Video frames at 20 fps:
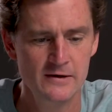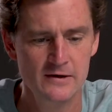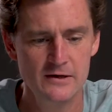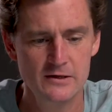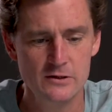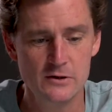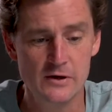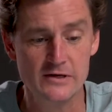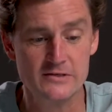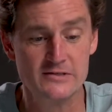
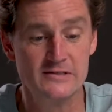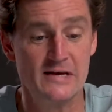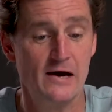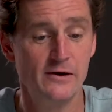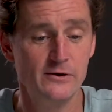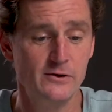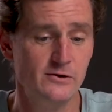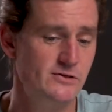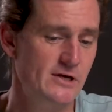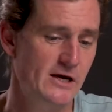You get
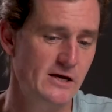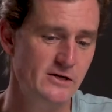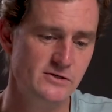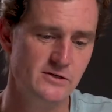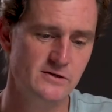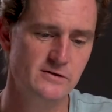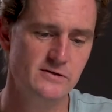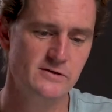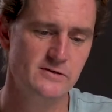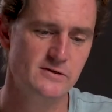
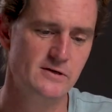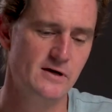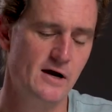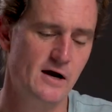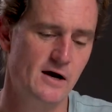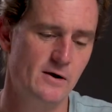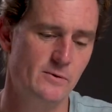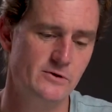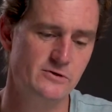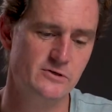salutations,
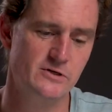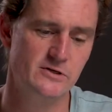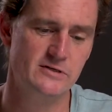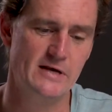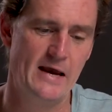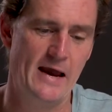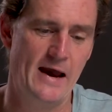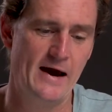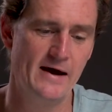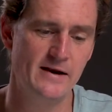which is
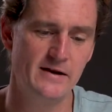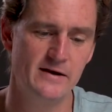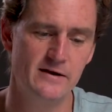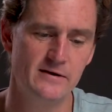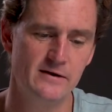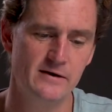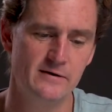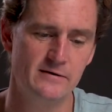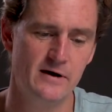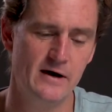
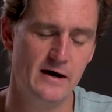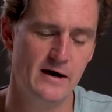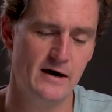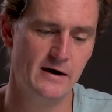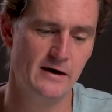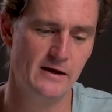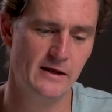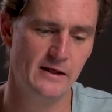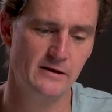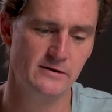added
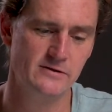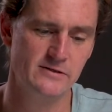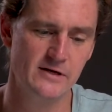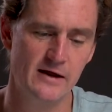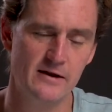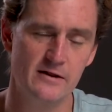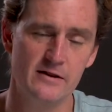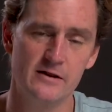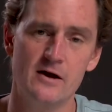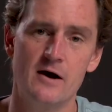
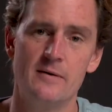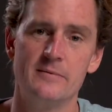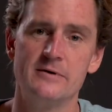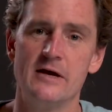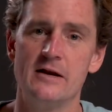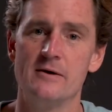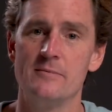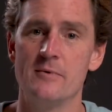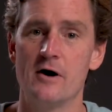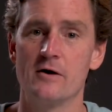inside of the common
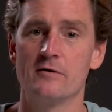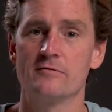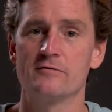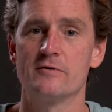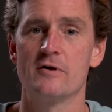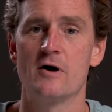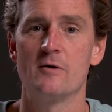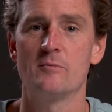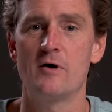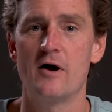data model
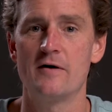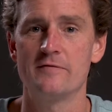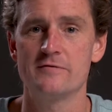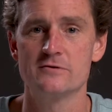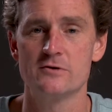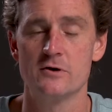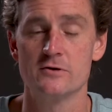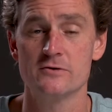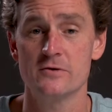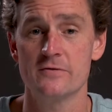for
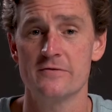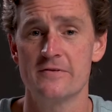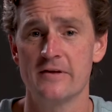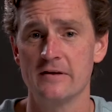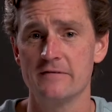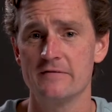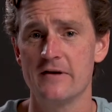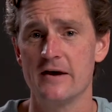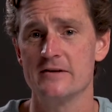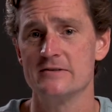nonprofits also.
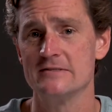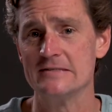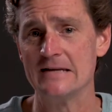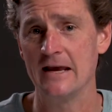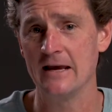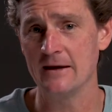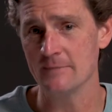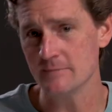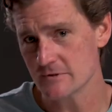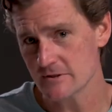Think of that as
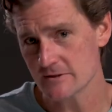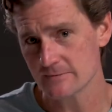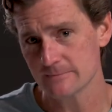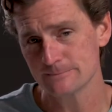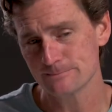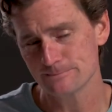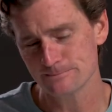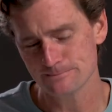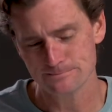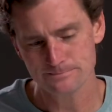names.
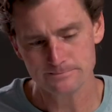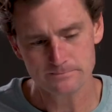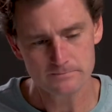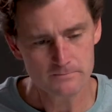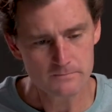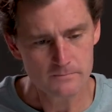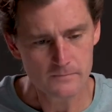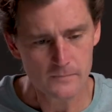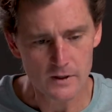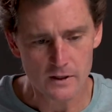
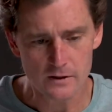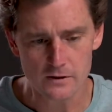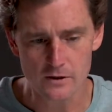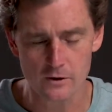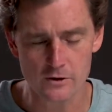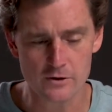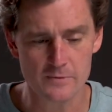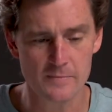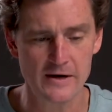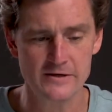
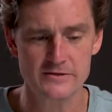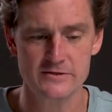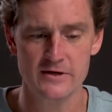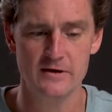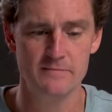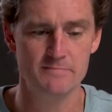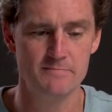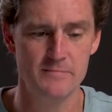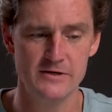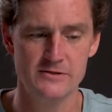You might
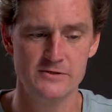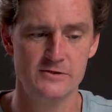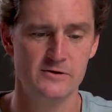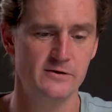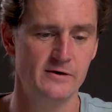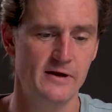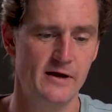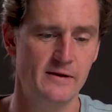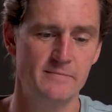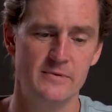say
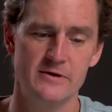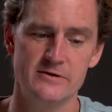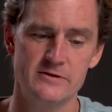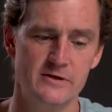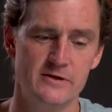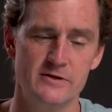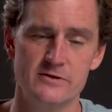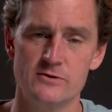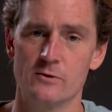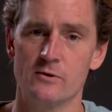Mr. and
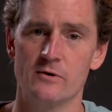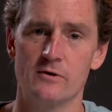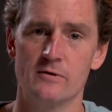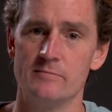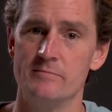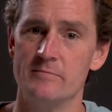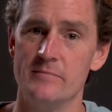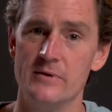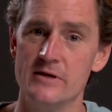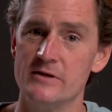Mrs. or
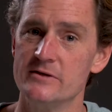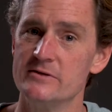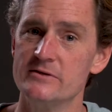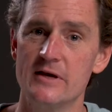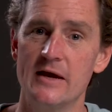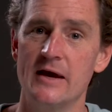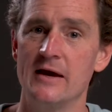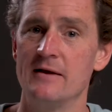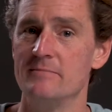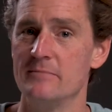Ms.
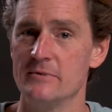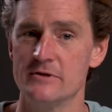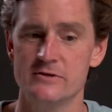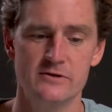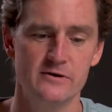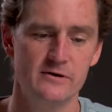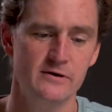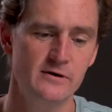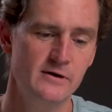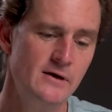and
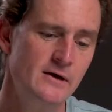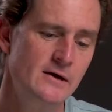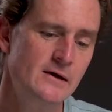Mr.